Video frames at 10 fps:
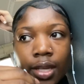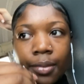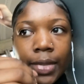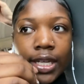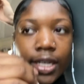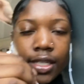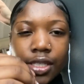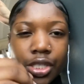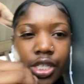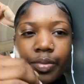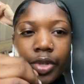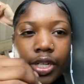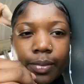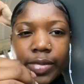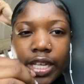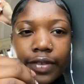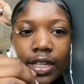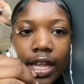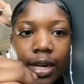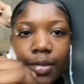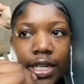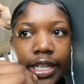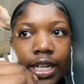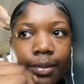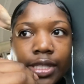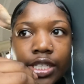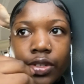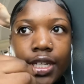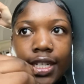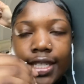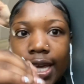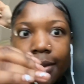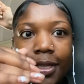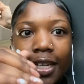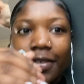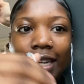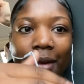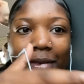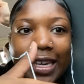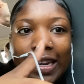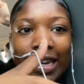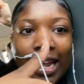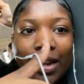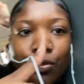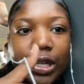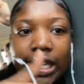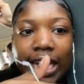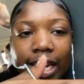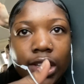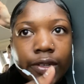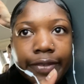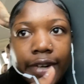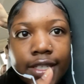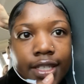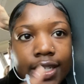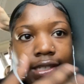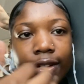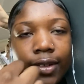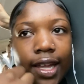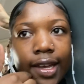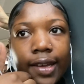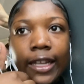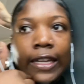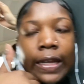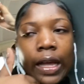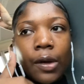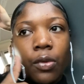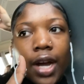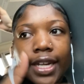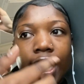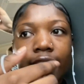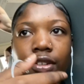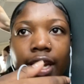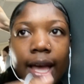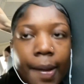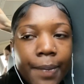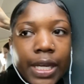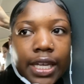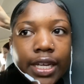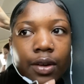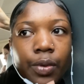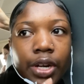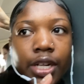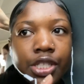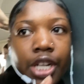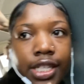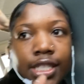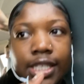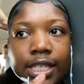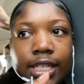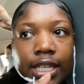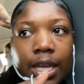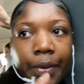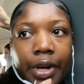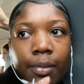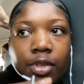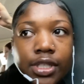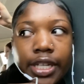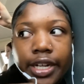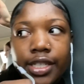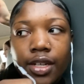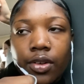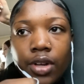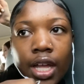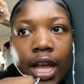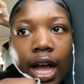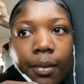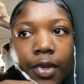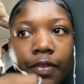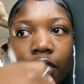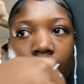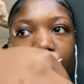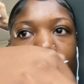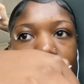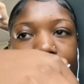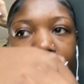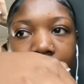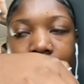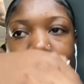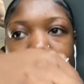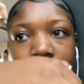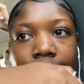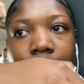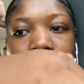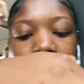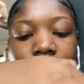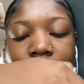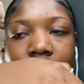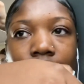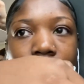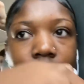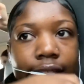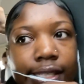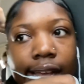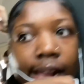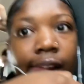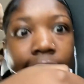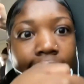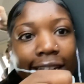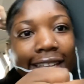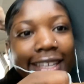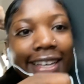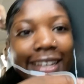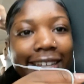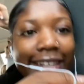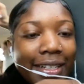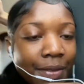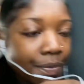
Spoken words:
because it's cheaper. I'm saving a lot of money and I'm still getting the same stuff that I'm getting. I will get at a university, so like, why not do that? But yeah, we're going to GRCC and we're almost there, so I'm gonna vlog the experience and everything because yeah.